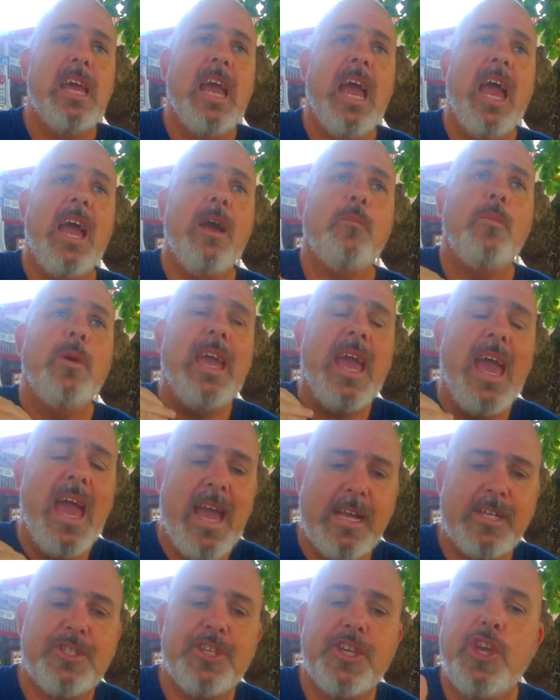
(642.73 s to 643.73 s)
and we
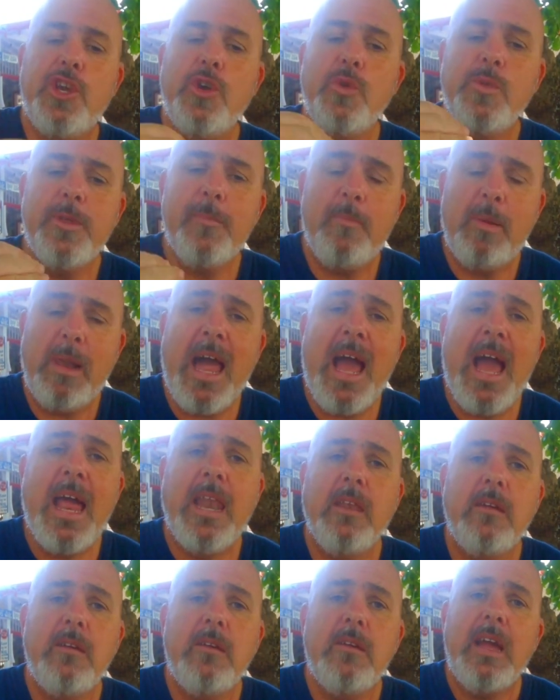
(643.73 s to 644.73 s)
execute the
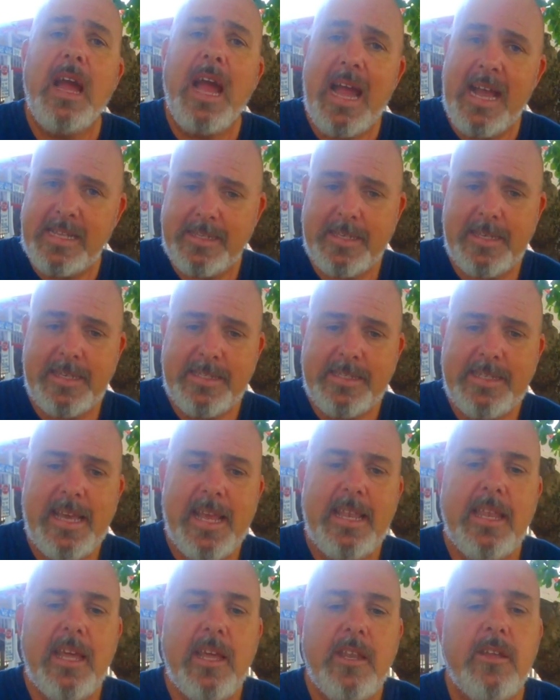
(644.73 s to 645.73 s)
plan as
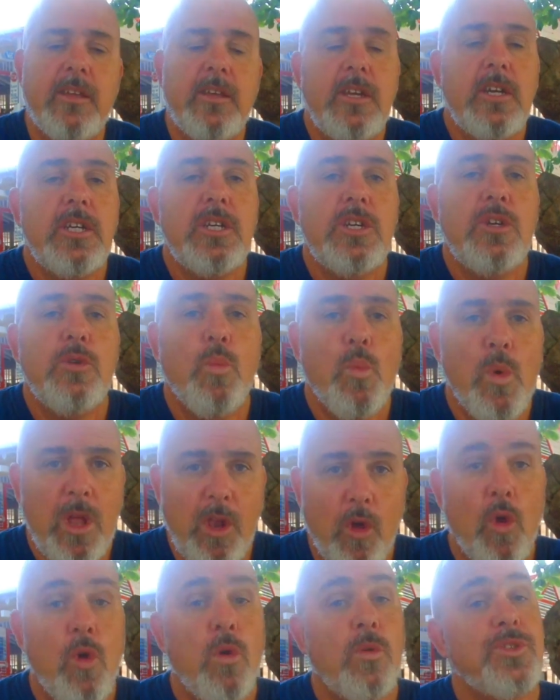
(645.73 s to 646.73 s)
intended, we'll
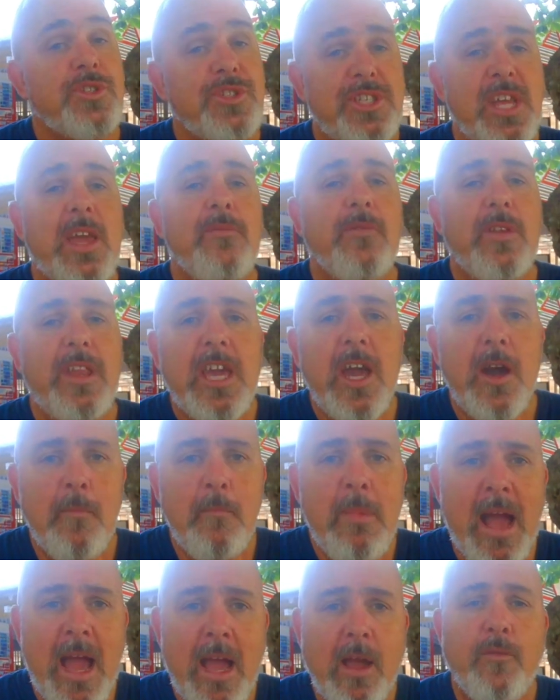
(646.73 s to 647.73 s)
all safely come
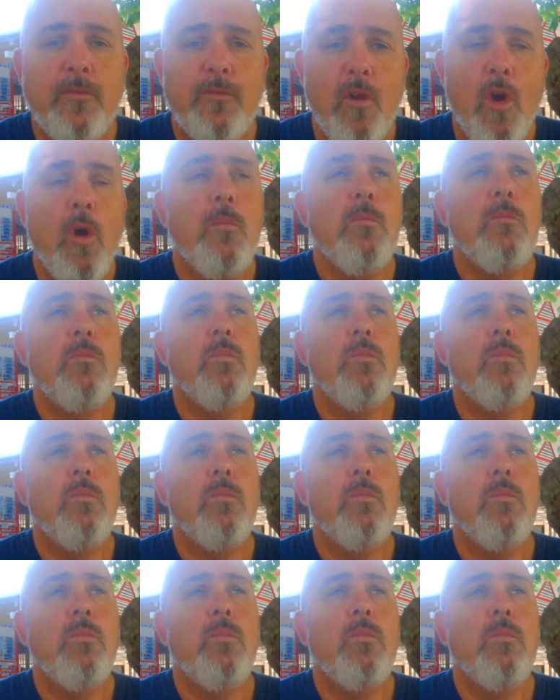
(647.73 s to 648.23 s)
back from